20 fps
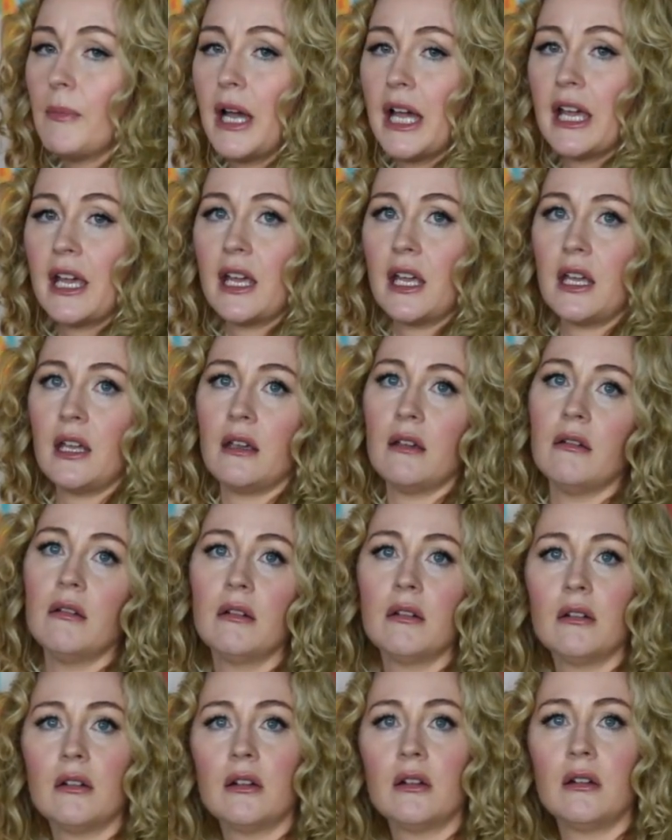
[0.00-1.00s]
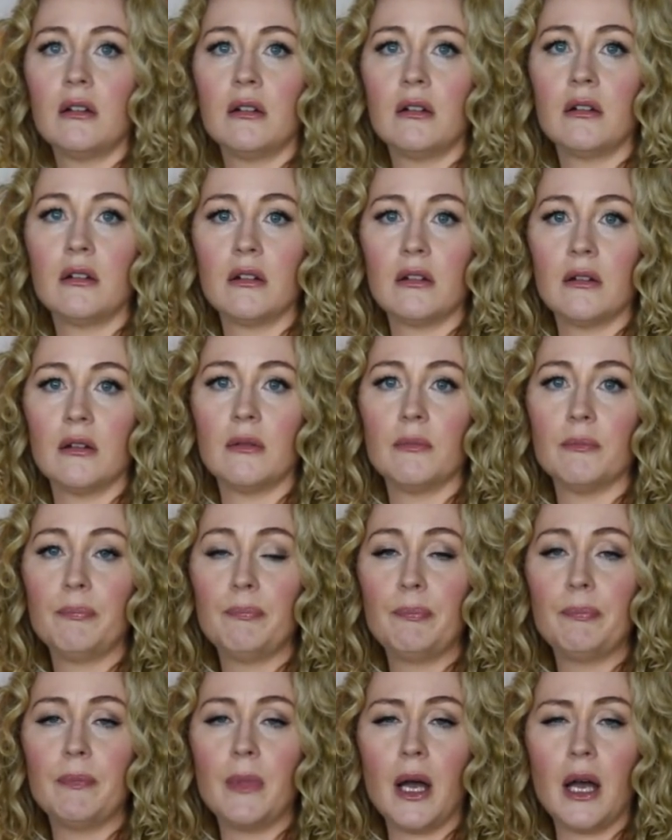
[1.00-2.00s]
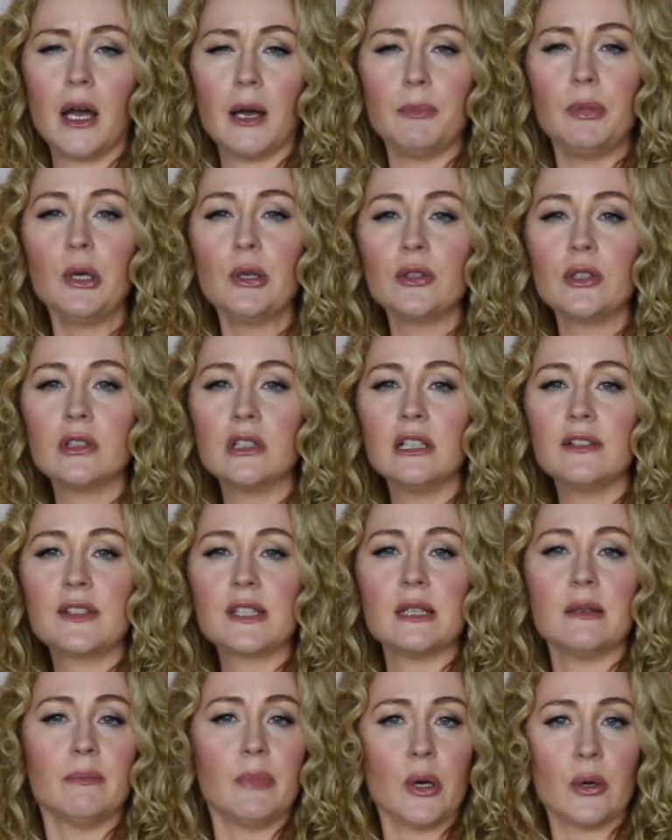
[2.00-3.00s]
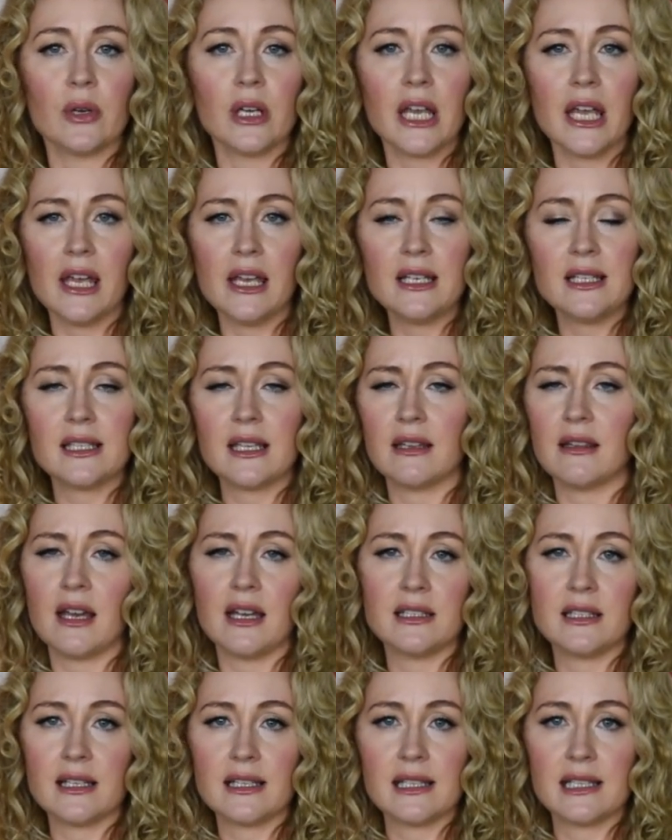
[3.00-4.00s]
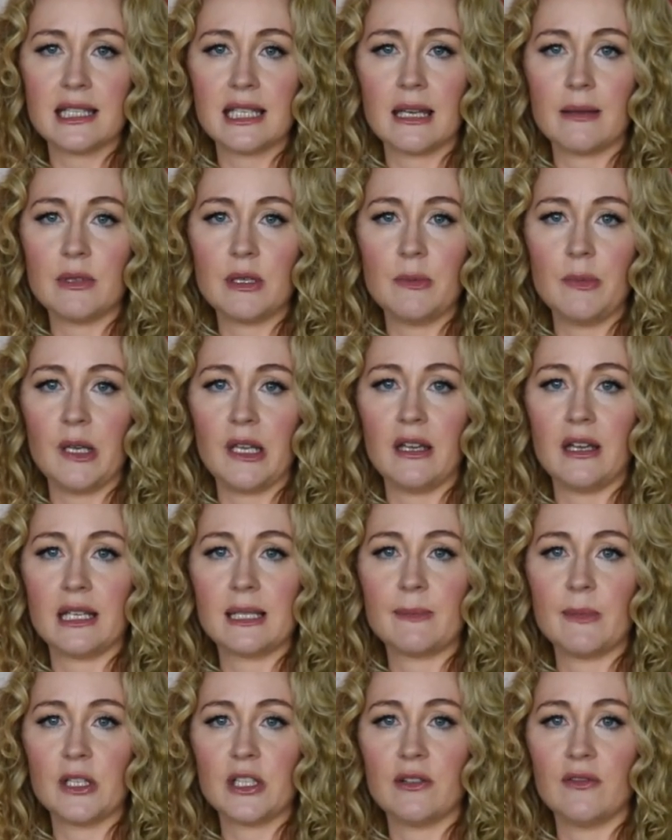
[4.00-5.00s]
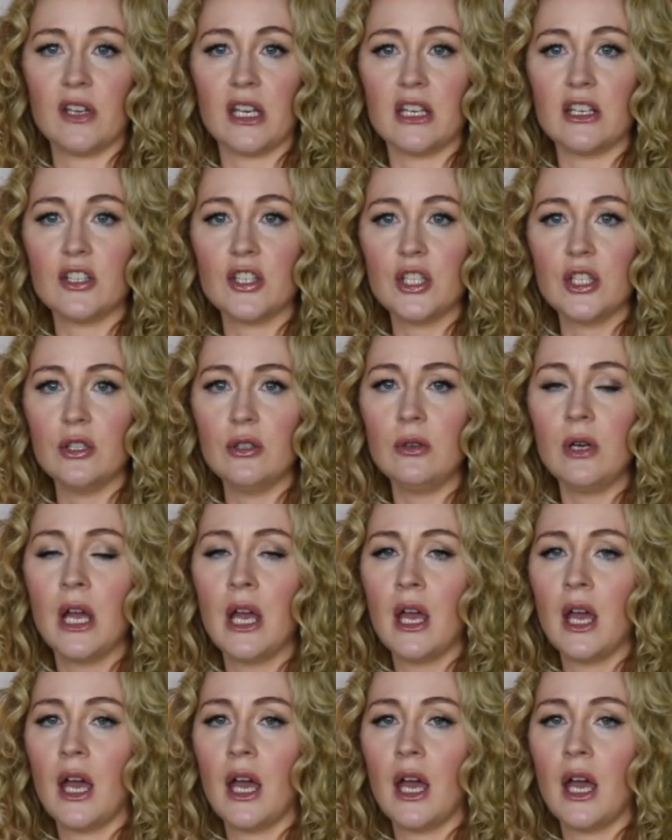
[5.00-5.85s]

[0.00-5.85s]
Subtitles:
My Puchner lives in a Bona case and that doesn't seem to be as much of an issue,